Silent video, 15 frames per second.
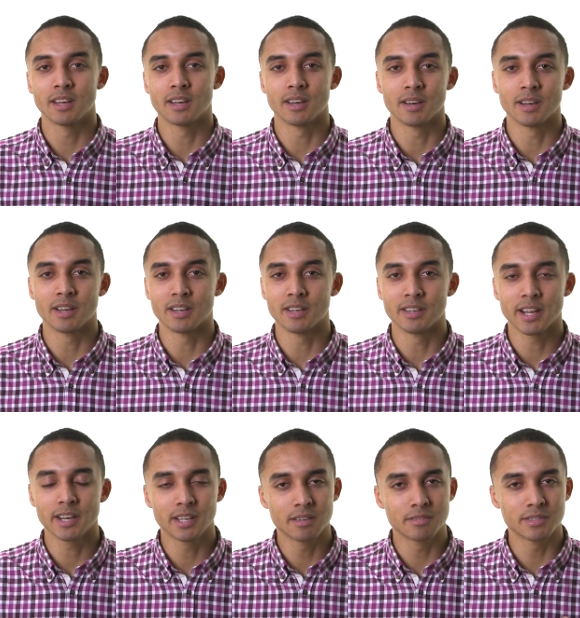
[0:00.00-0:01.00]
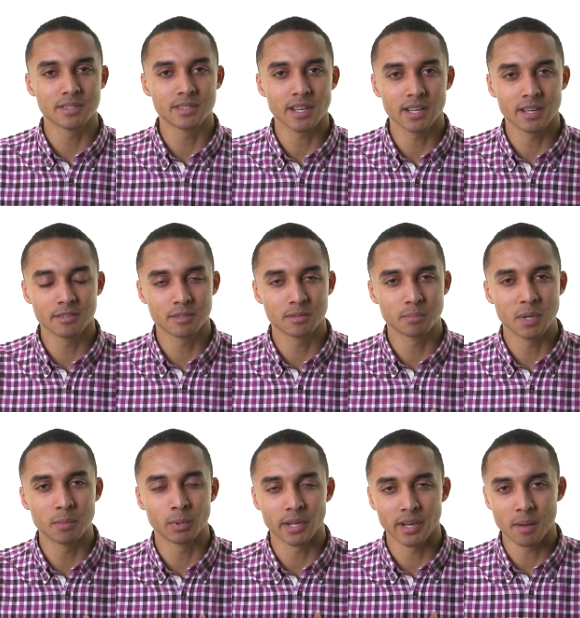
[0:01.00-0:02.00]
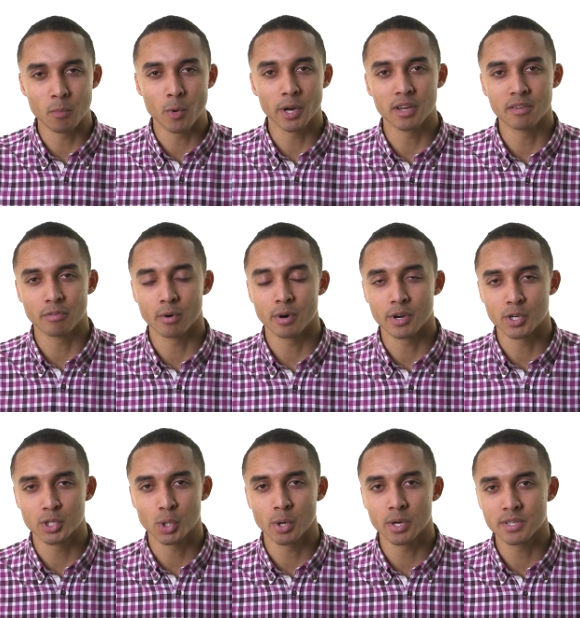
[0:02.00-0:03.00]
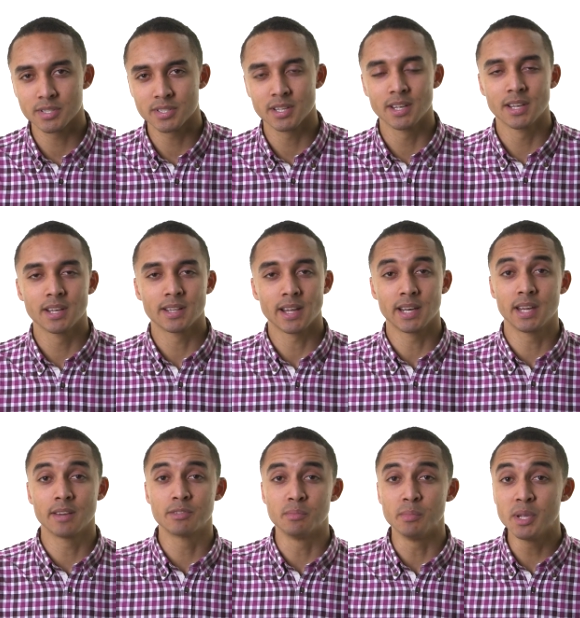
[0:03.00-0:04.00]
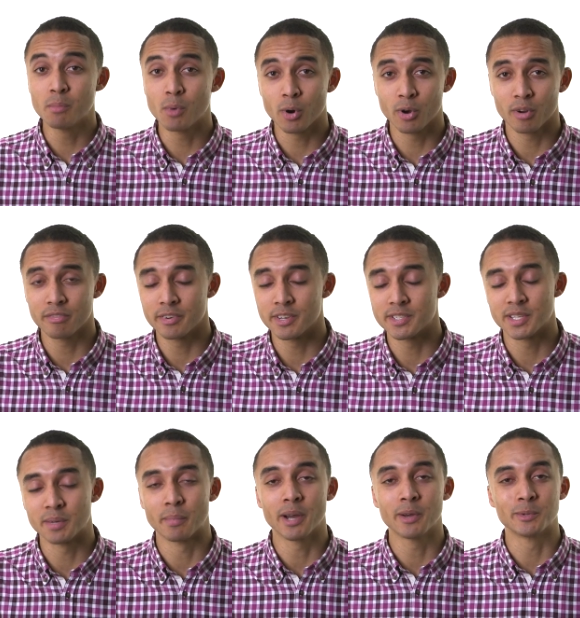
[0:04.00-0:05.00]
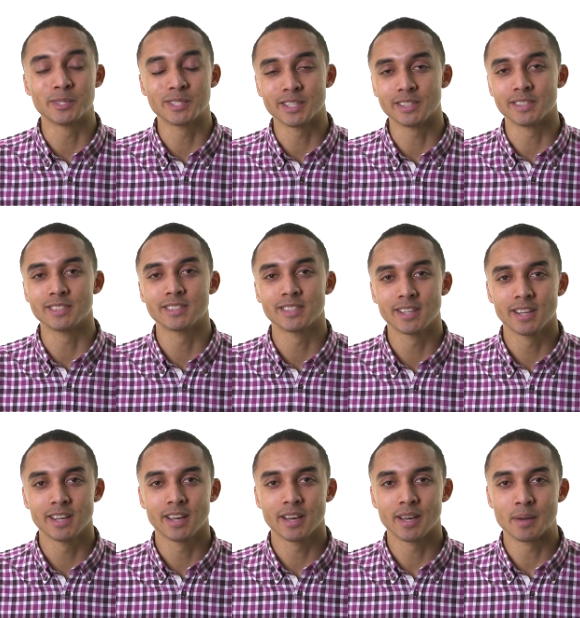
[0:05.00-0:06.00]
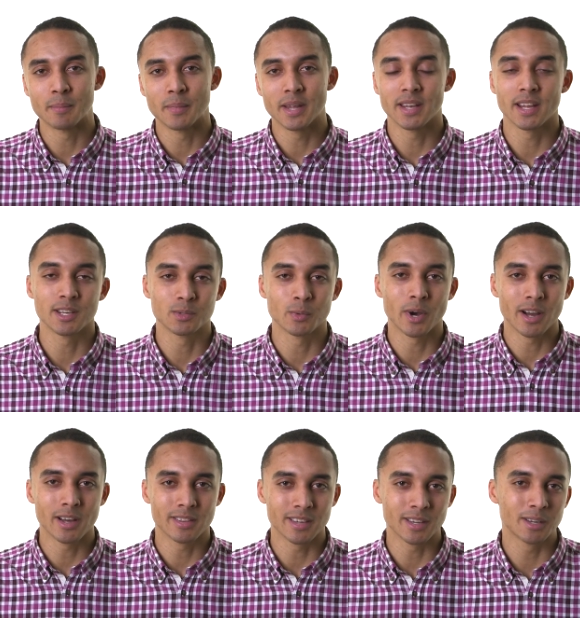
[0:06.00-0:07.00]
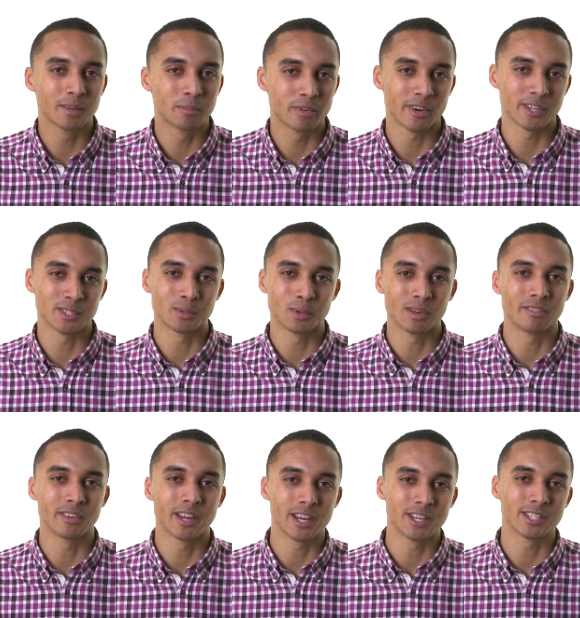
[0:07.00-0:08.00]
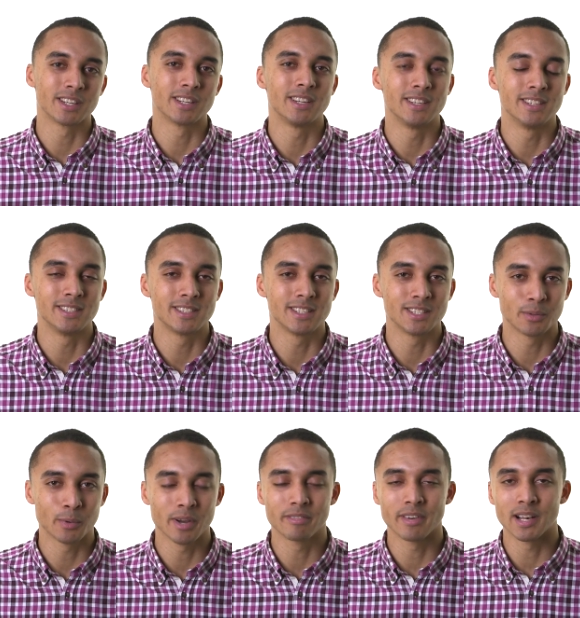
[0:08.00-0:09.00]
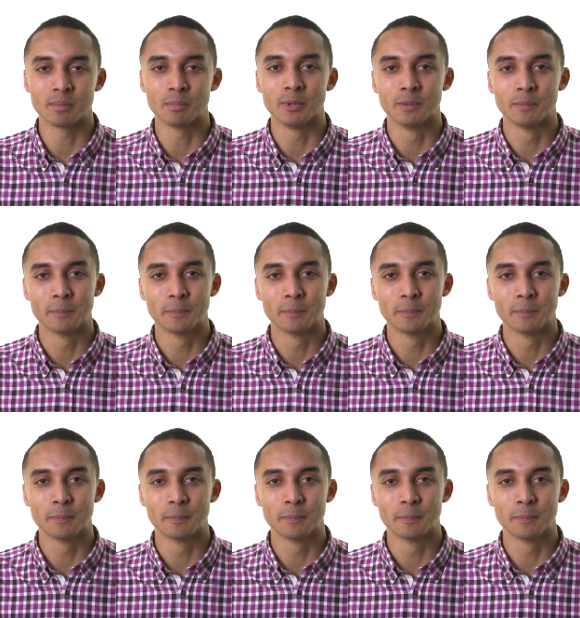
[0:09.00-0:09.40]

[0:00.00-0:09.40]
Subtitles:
And that gives people that I'm working for an assurance. That gives me more confidence in my own skills. And that is why I think professional qualification is quite valuable.